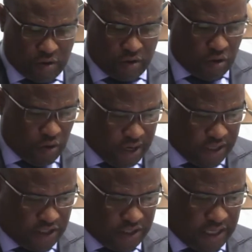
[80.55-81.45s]

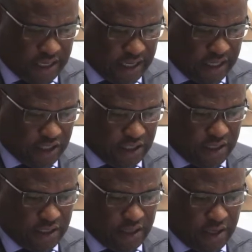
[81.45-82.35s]
knowledge
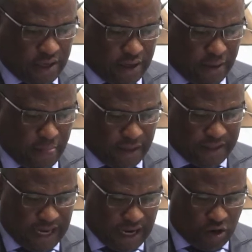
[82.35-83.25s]
generation, uh,
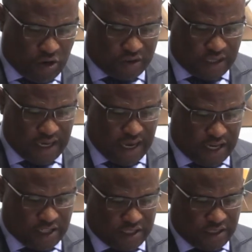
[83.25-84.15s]
dialogues, and
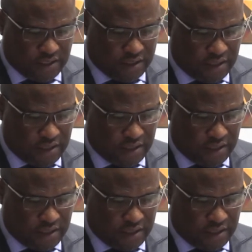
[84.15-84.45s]
action,